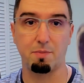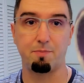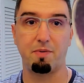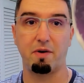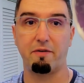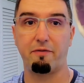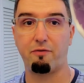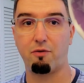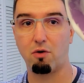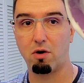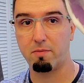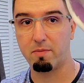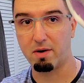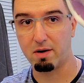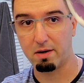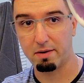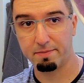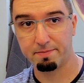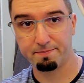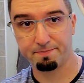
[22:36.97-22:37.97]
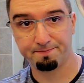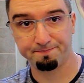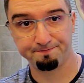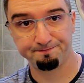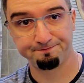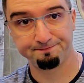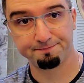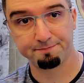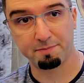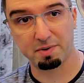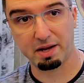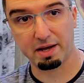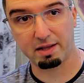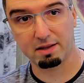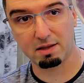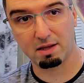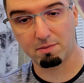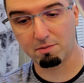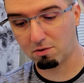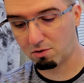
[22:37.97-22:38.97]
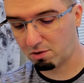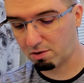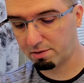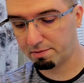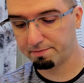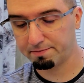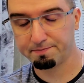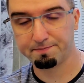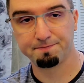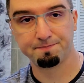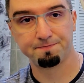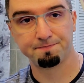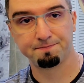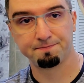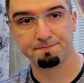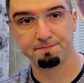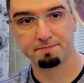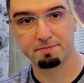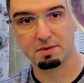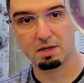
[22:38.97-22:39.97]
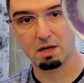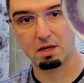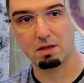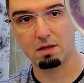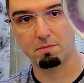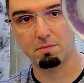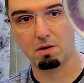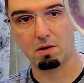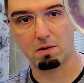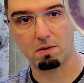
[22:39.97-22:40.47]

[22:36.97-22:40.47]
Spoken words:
it's a performer. Plenty more in the